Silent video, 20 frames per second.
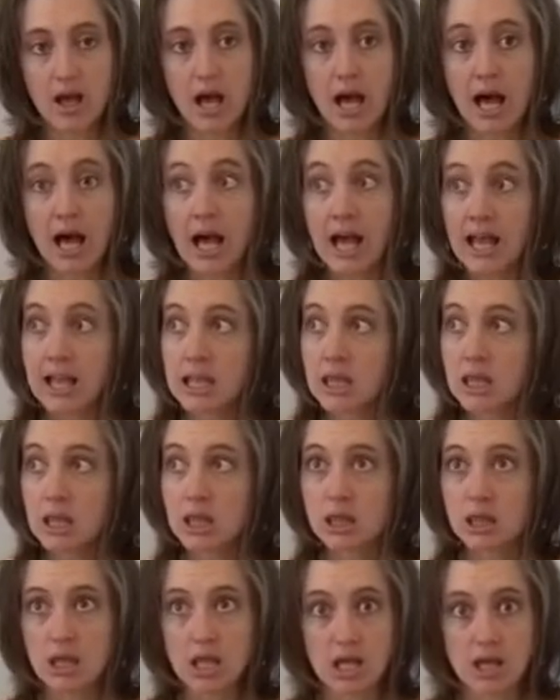I
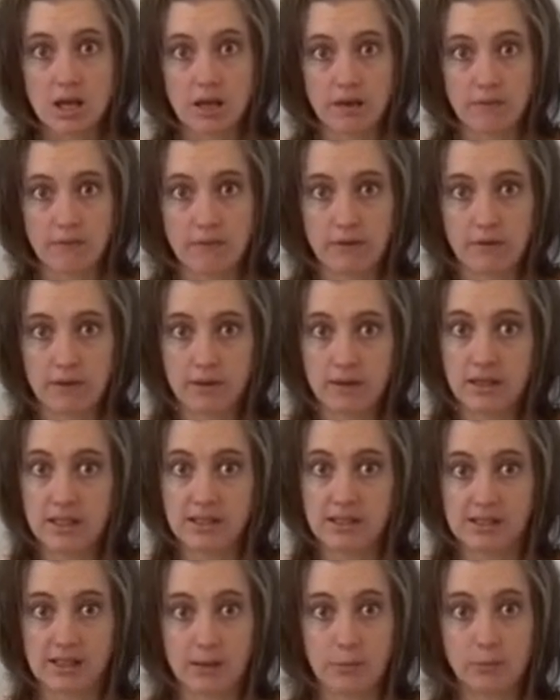love
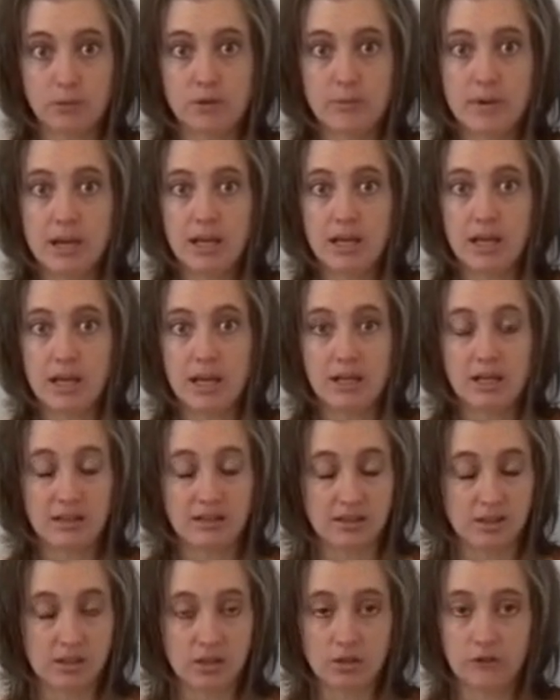this supplement, and
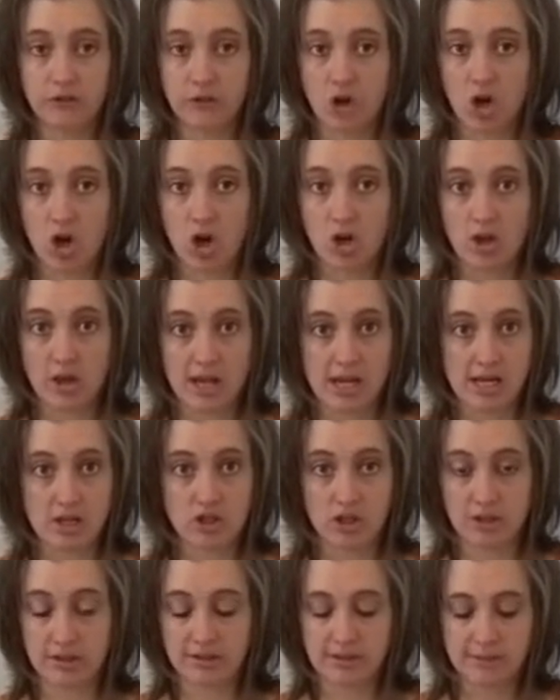it's good for all
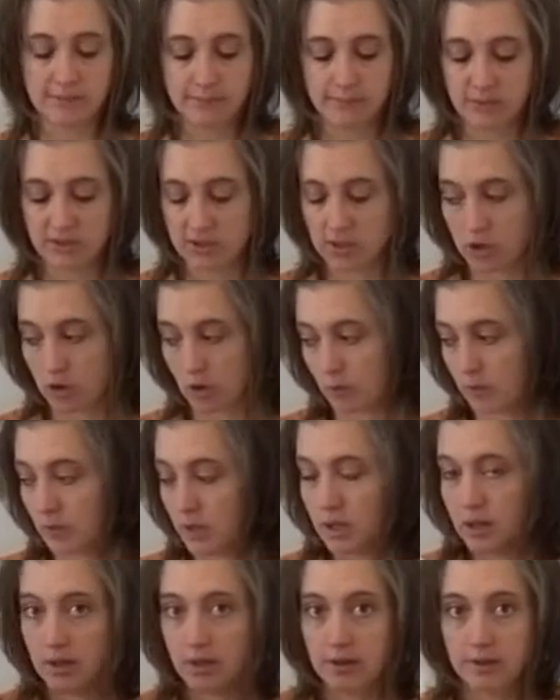ages. So
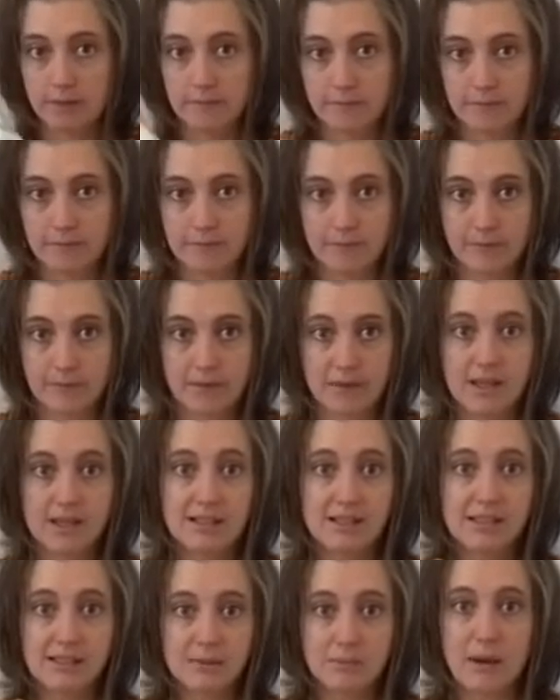
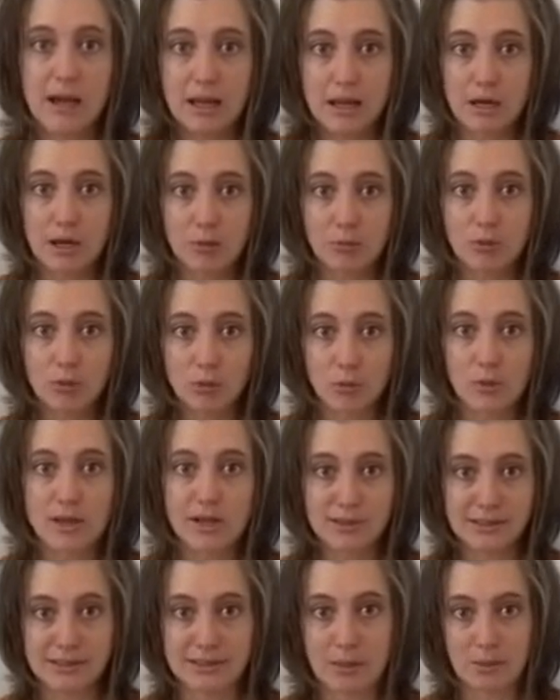this is my
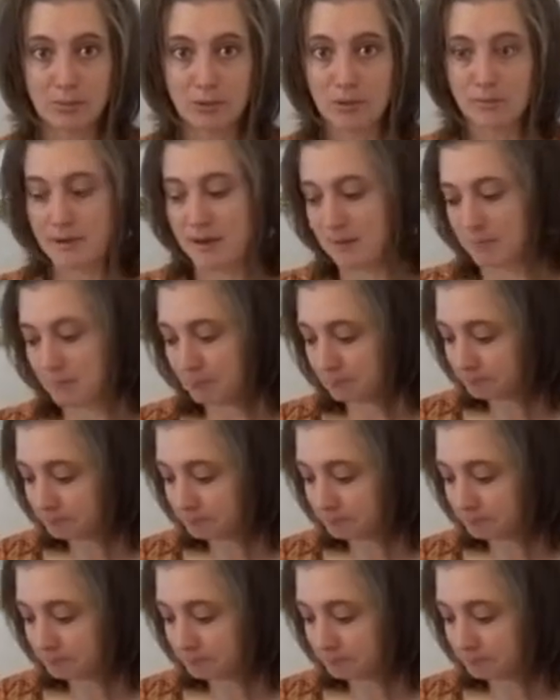#1 supplement.